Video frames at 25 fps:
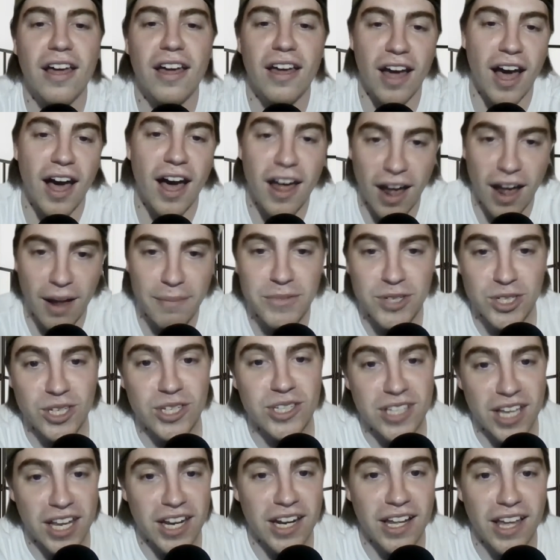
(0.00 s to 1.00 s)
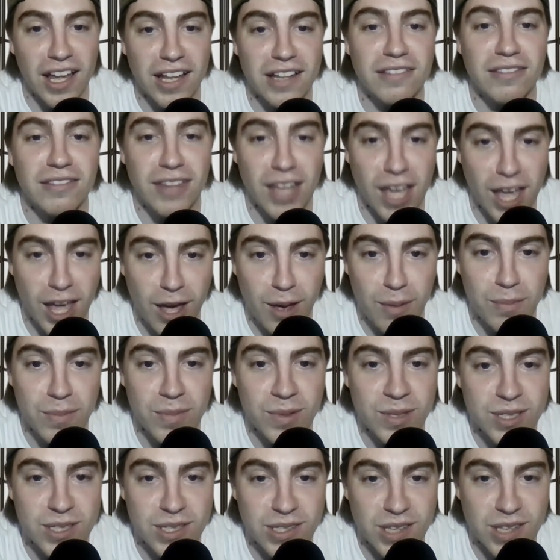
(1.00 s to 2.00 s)
I'm just gonna say it again: Dame,
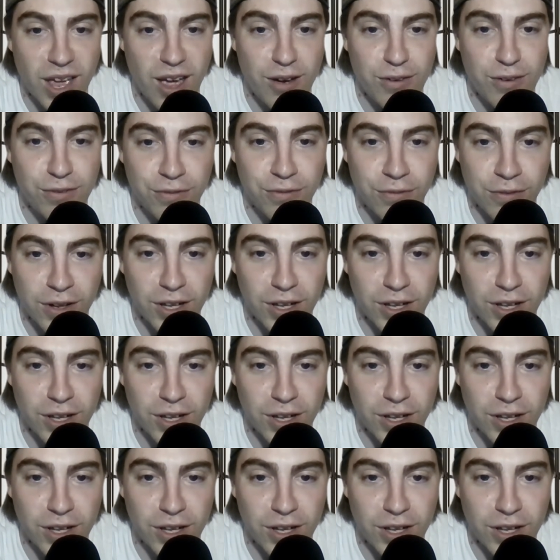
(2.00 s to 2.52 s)
Steph,